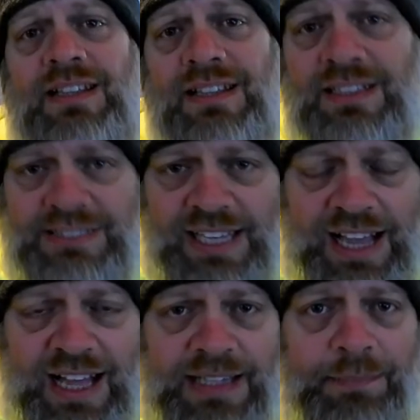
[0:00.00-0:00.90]
say
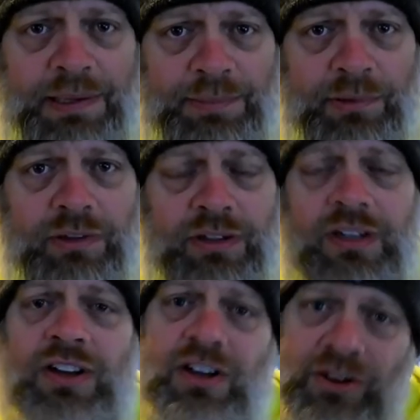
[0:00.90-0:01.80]
hi to people,
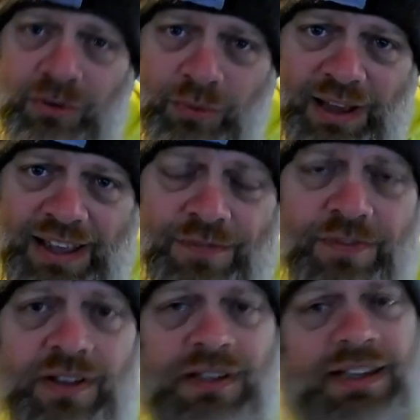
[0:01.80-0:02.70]
wave
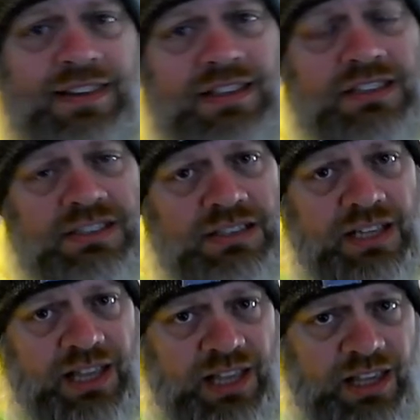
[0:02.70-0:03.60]
like this,
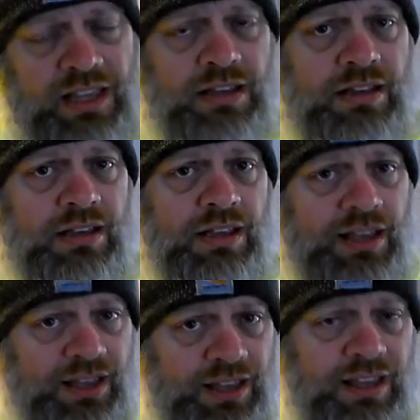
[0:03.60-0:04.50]
hey,
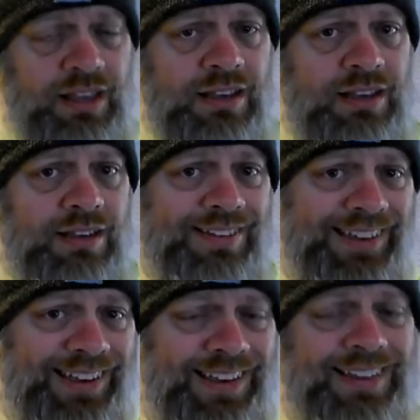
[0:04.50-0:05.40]
hey,
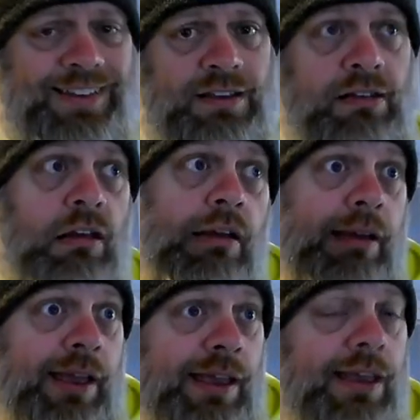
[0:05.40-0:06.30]
hey,
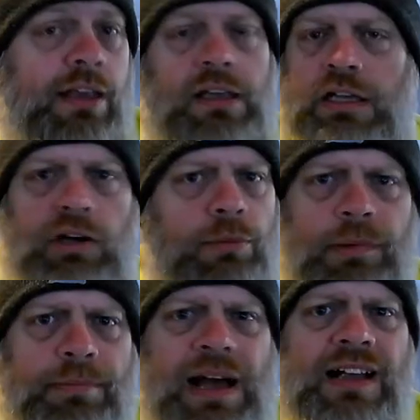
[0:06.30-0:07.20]
hey, Gomer
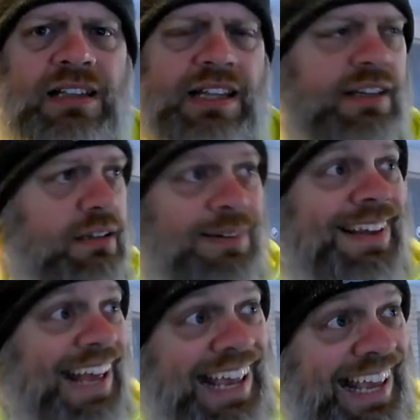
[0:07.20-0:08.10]
Pilot,
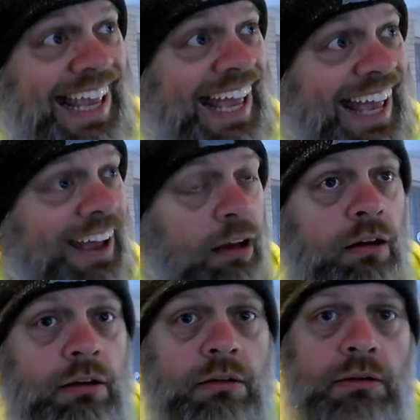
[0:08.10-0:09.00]
hey,
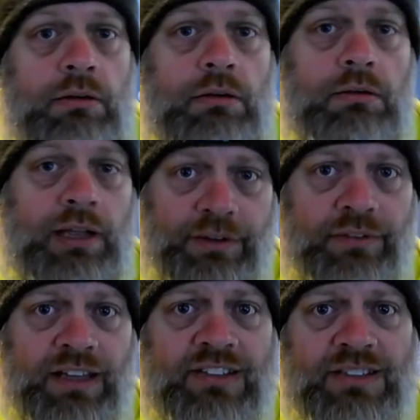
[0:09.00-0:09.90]
I do
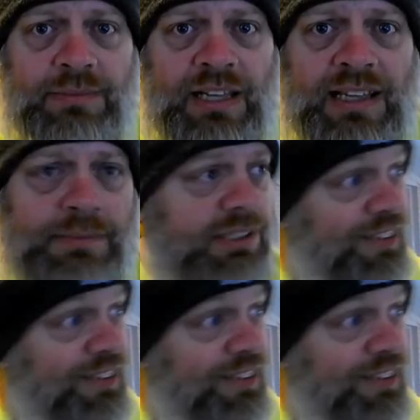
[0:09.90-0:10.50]
that sometimes.